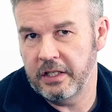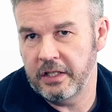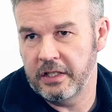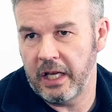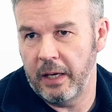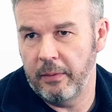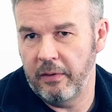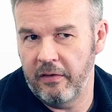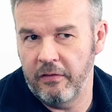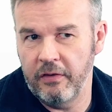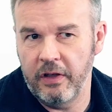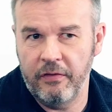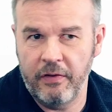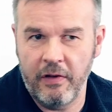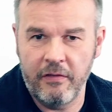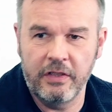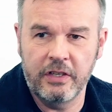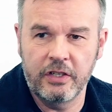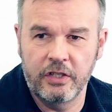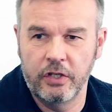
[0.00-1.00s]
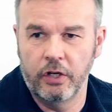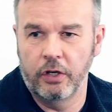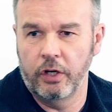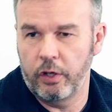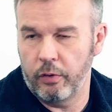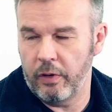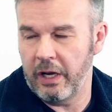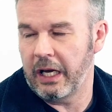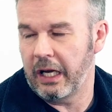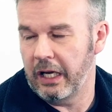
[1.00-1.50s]
is the same. If everything's done
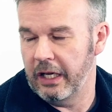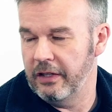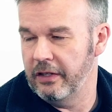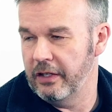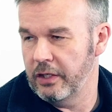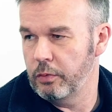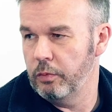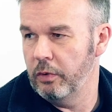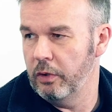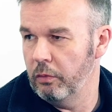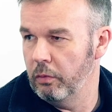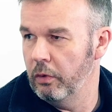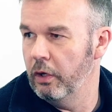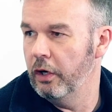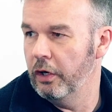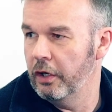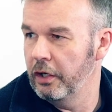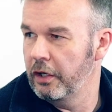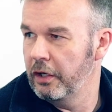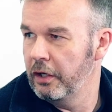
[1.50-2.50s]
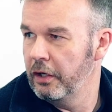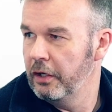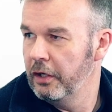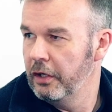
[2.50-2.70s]
correctly, this will work.